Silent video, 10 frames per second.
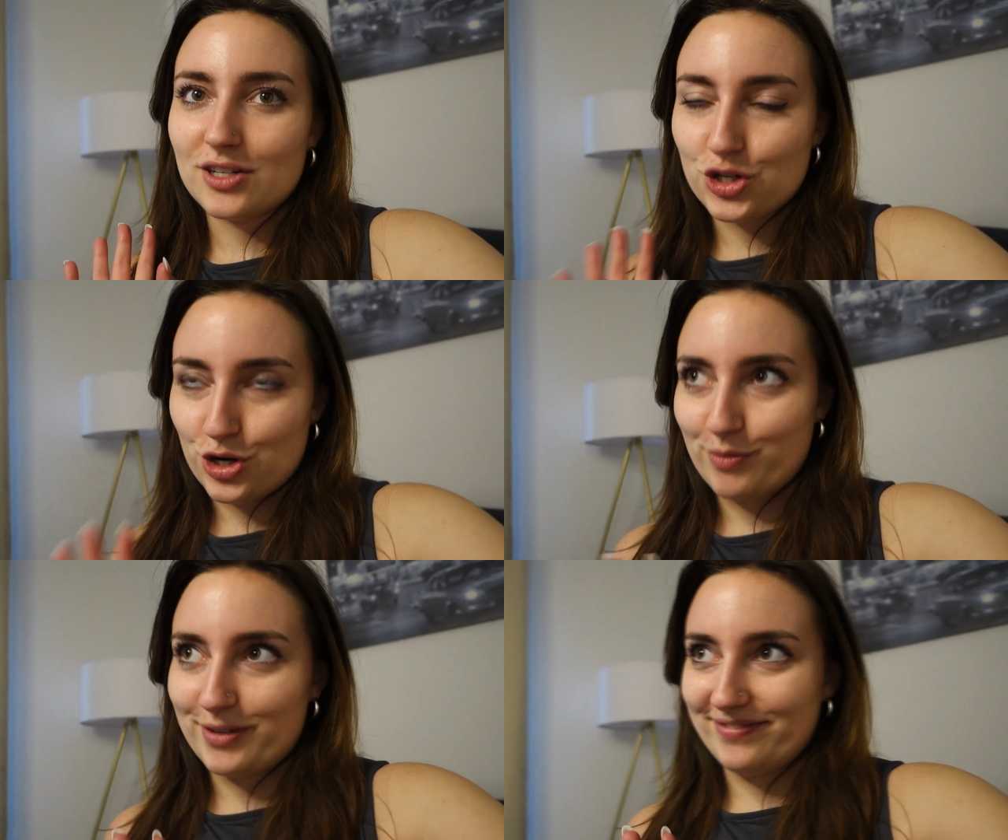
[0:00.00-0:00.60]

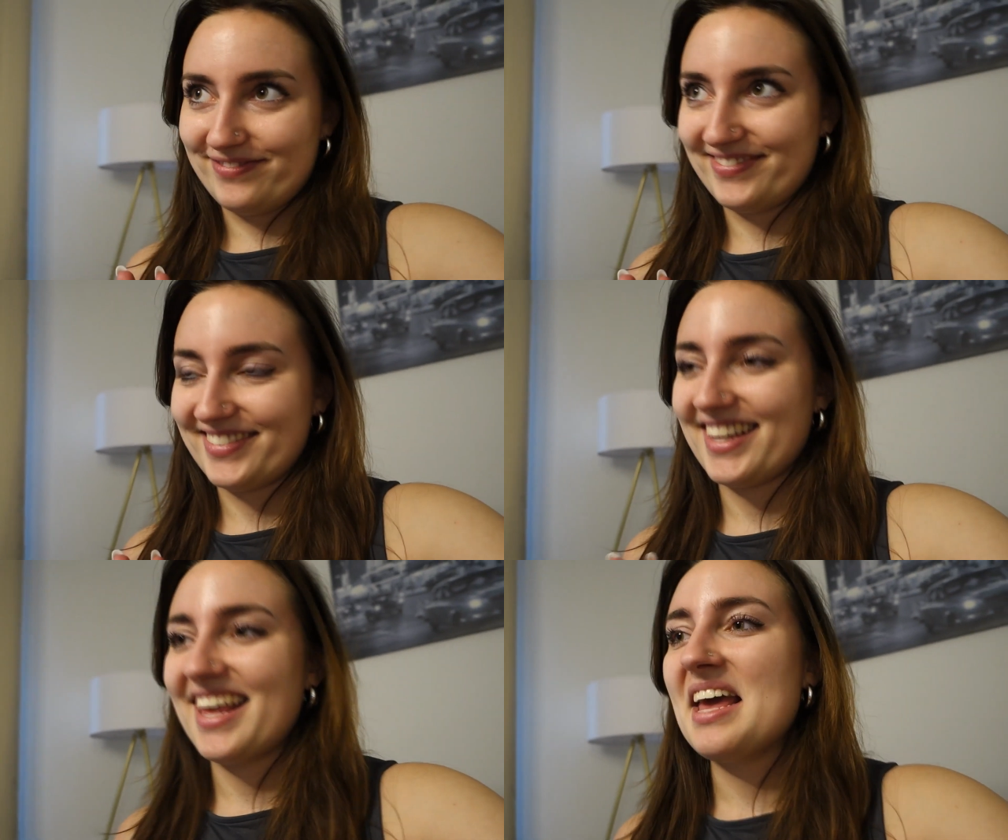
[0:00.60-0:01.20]
German.
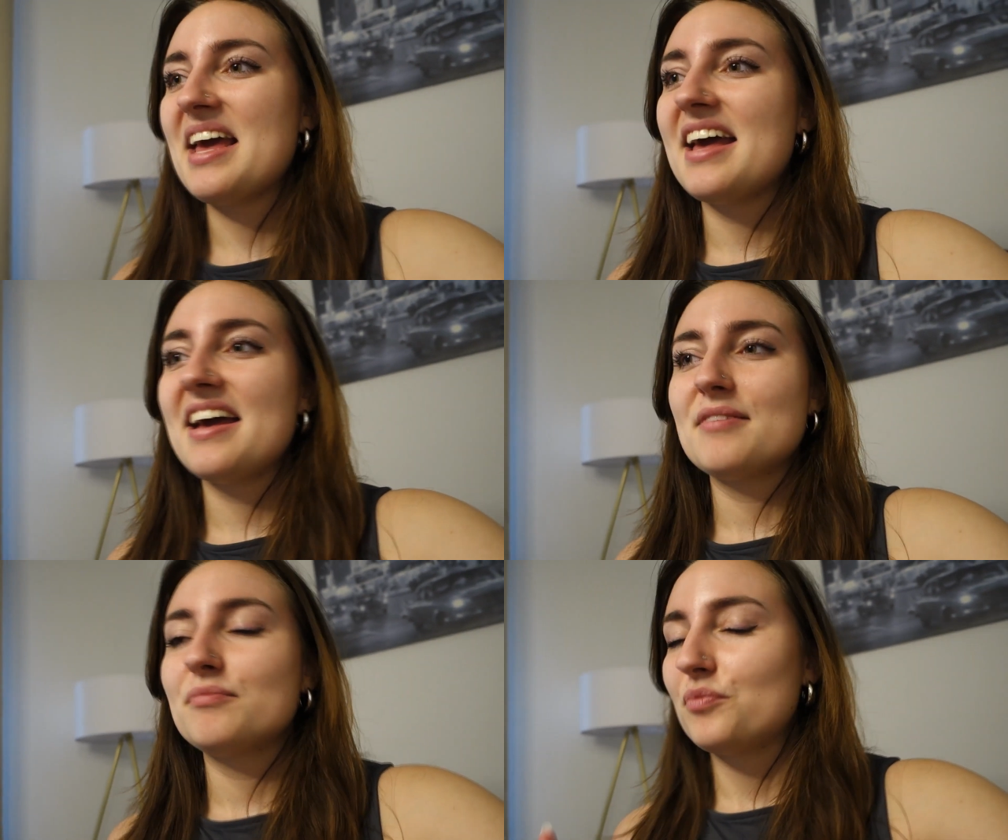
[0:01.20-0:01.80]

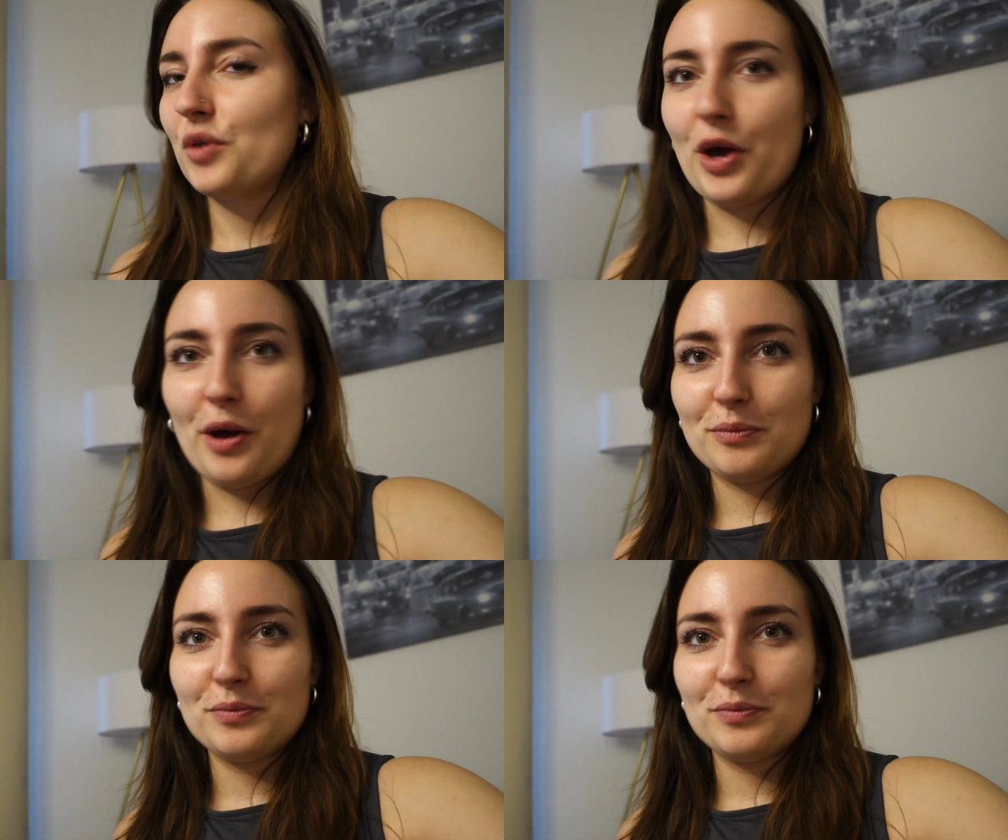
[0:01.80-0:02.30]
Yeah,